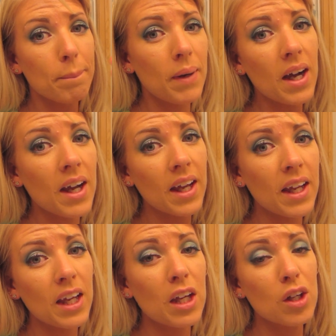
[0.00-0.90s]

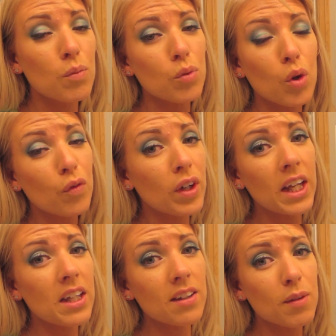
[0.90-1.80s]
Bye! Don't
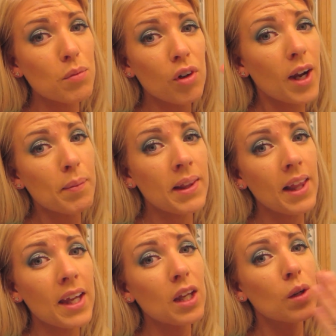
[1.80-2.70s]
forget to subscribe and
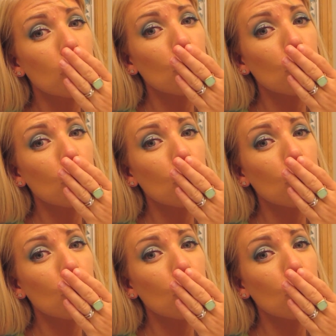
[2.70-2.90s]
like.